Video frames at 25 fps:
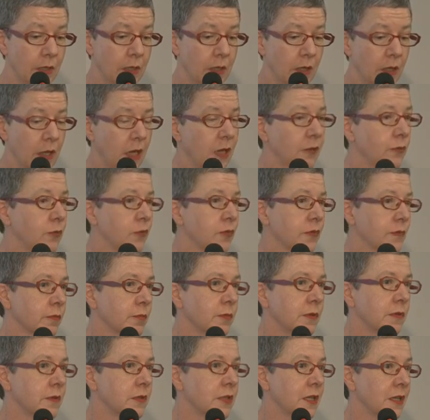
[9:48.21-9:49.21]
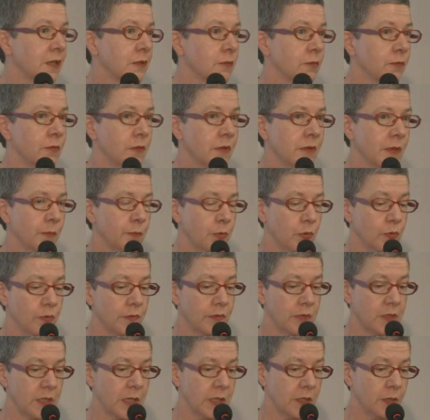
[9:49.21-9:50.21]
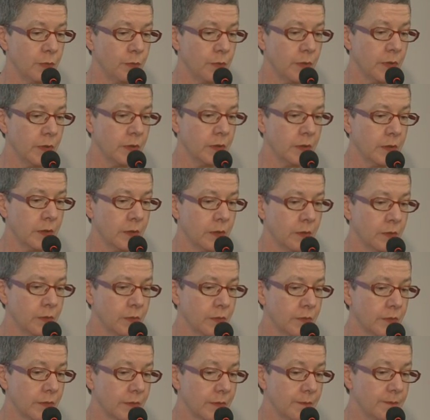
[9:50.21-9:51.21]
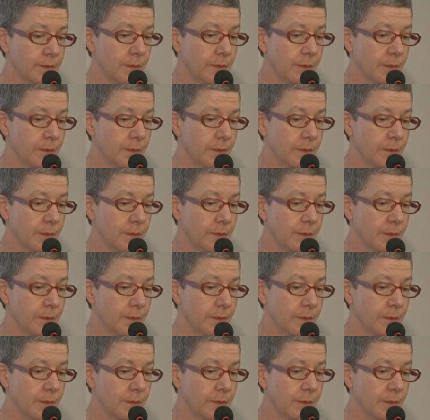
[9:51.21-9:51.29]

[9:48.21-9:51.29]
And of course, we support standard protocols.